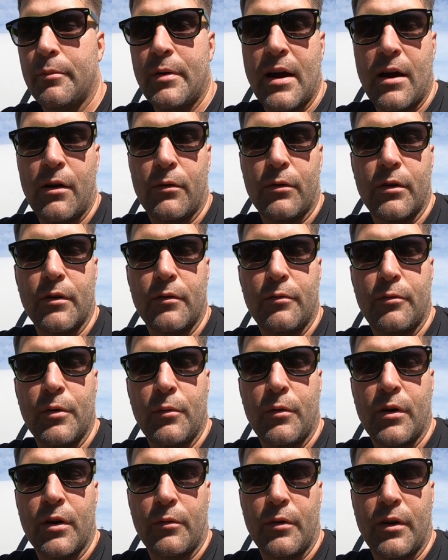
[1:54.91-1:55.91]
power, if we
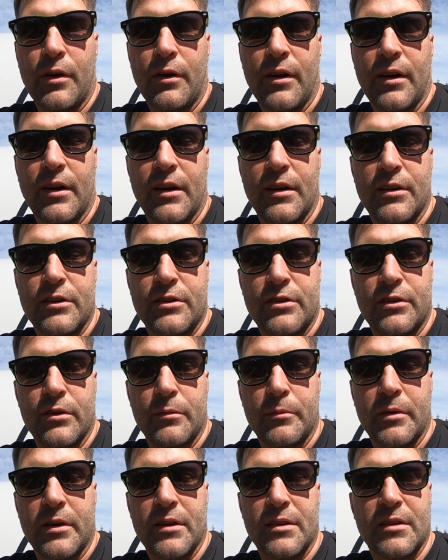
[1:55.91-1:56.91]
want to run our air conditioner,
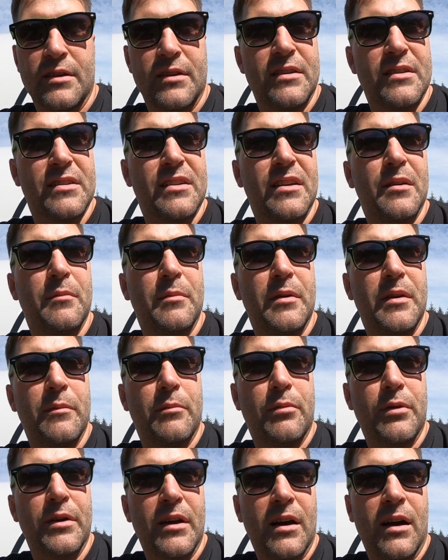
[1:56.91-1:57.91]
because it is going to be
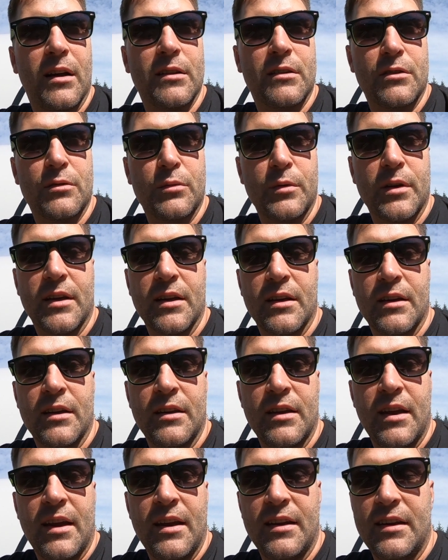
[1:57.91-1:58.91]
pretty hot this weekend in
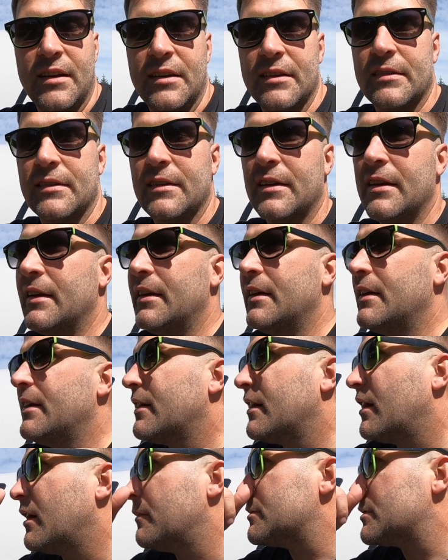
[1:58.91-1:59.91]
the 80s.
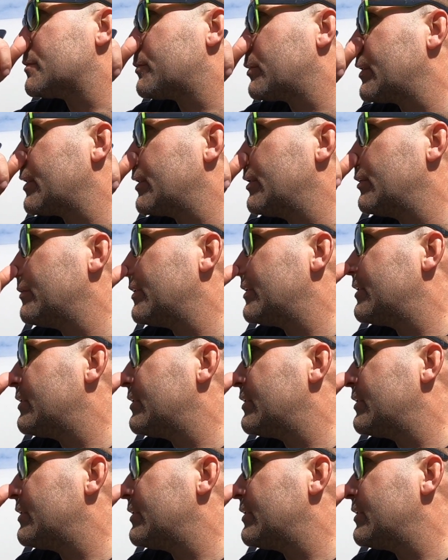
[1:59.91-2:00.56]
It's pretty humid